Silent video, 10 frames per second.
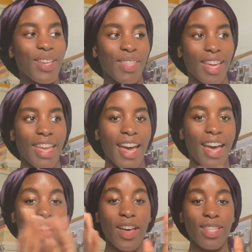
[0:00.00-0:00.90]
So yeah,
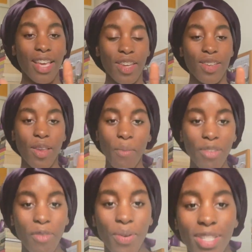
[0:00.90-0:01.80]
thank you so
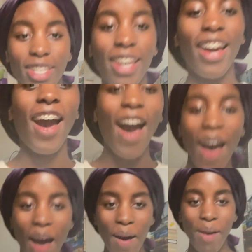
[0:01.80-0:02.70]
much for watching.
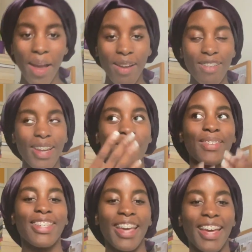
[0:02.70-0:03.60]
I really
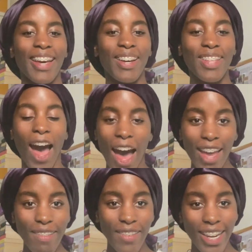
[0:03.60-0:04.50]
appreciate it because
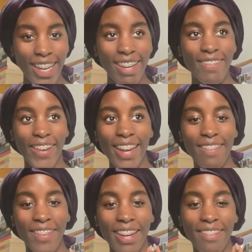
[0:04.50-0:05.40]
I really, really,
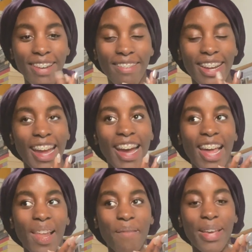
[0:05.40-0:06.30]
really, really, really
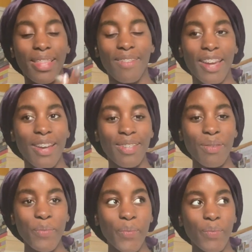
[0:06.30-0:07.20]
like making these videos.
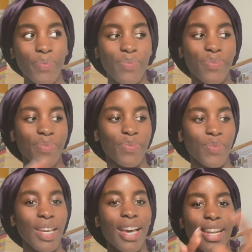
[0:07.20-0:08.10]

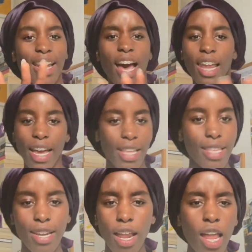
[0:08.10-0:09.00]
And I like
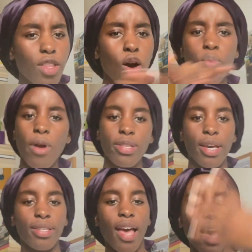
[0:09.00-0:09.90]
editing. I love the whole
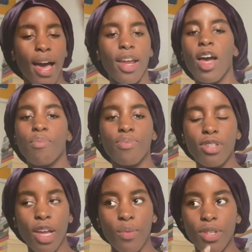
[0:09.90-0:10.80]
process. And I hope
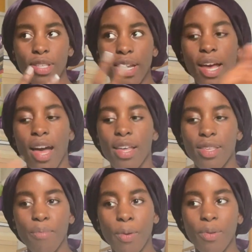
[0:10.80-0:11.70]
you like watching it.
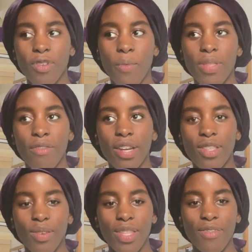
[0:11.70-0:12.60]
Some people have told me they really
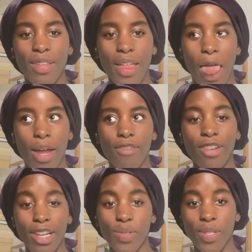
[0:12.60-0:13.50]
enjoyed these
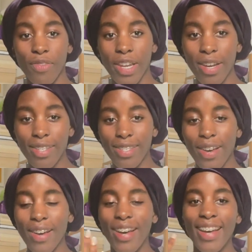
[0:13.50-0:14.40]
videos.
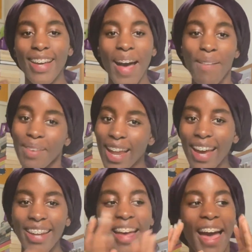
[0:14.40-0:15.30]
So I'm
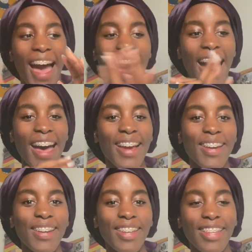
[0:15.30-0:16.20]
glad.
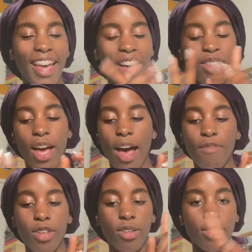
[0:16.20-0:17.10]
And yeah, so have
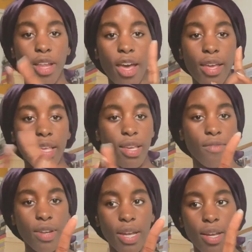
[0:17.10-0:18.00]
a good day,
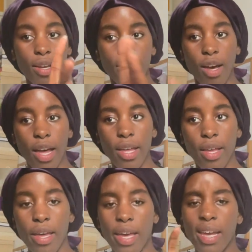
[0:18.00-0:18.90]
evening, night.
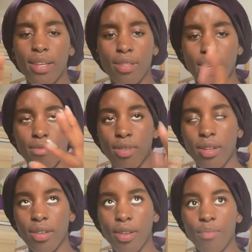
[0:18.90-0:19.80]
It's like, I
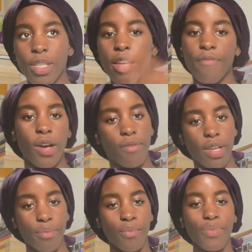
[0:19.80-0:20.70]
don't know, it's like 5
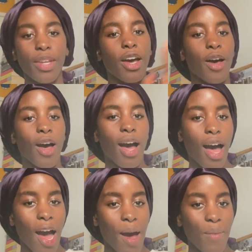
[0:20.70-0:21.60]
here.
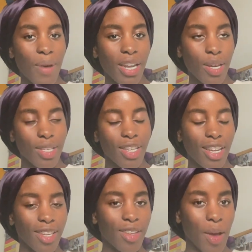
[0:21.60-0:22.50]
And I'll see you
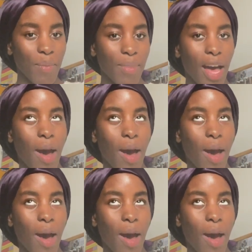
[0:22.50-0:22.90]
next time.